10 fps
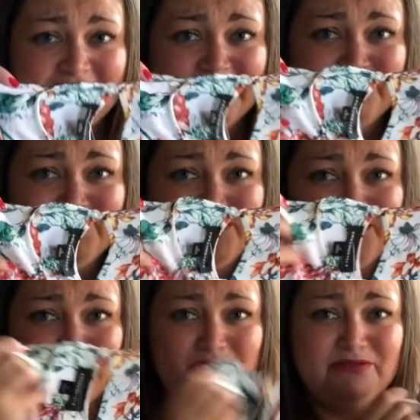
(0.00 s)
it's just
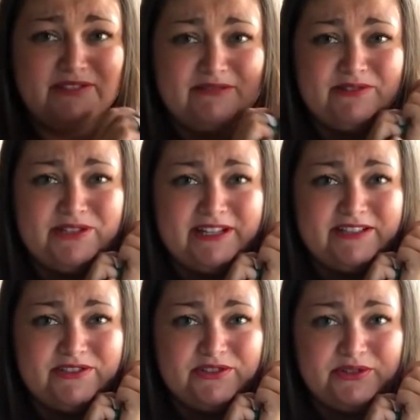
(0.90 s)
so cute and I wish I
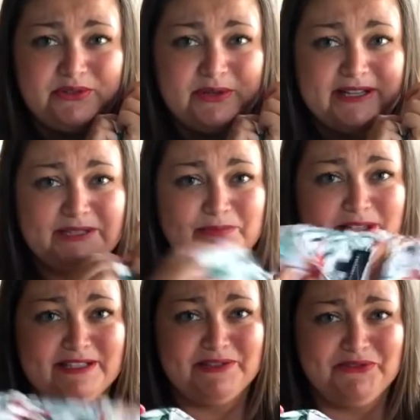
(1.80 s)
got to show you guys, but
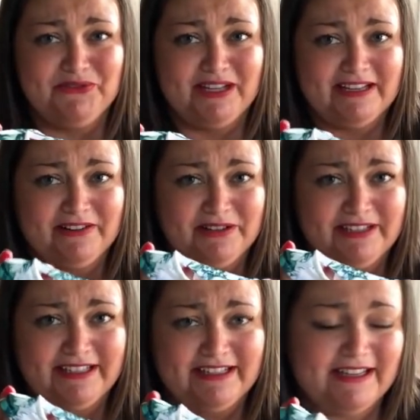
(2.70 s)
it didn't fit. I
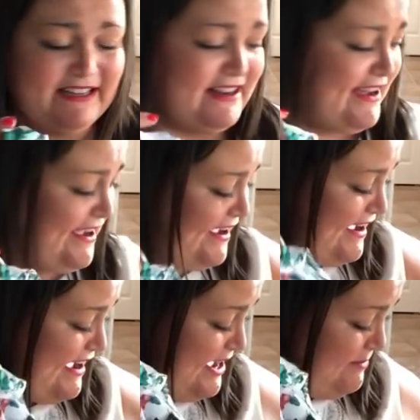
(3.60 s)
couldn't get it on.
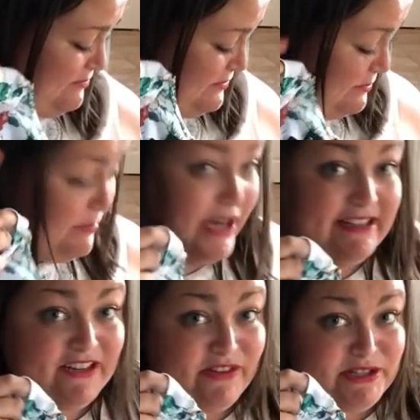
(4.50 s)
Um, but
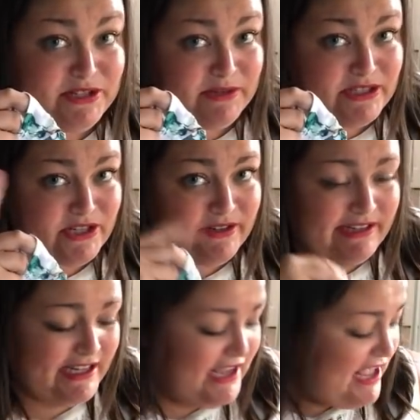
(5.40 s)
if I do, I'll show you.
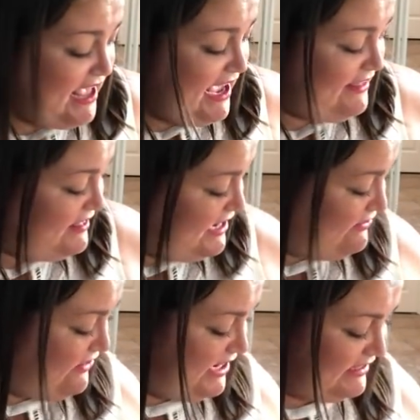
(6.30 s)
And
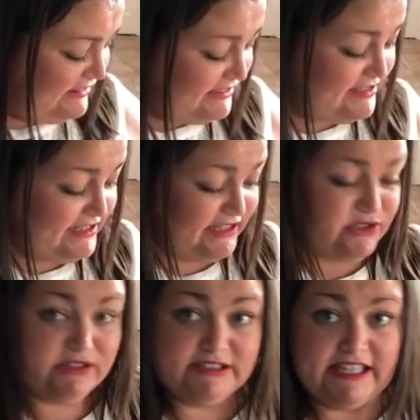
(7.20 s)
then finally the
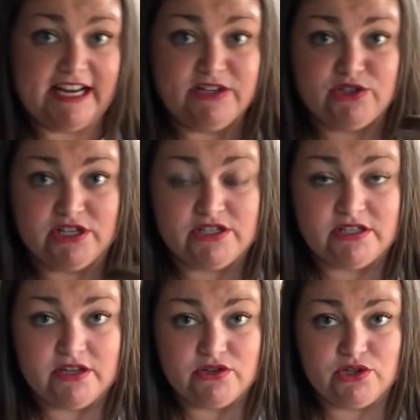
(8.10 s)
sandals that I
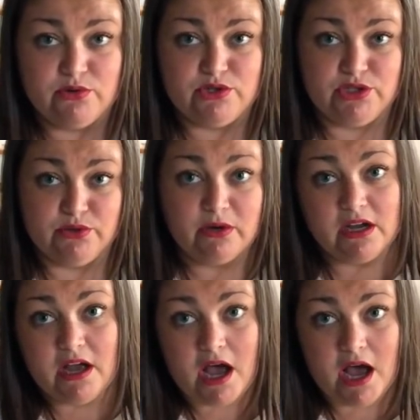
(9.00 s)
just showed you.
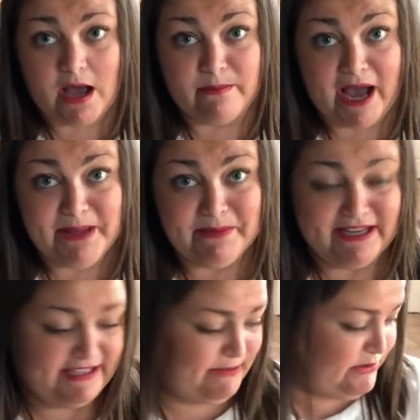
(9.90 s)
Um, I
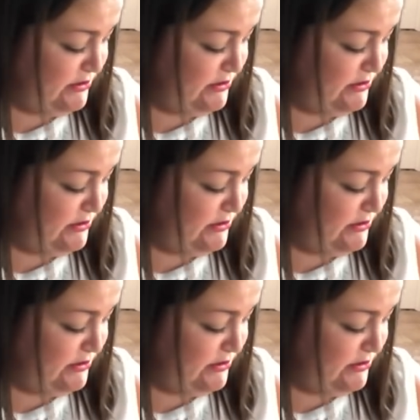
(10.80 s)
might keep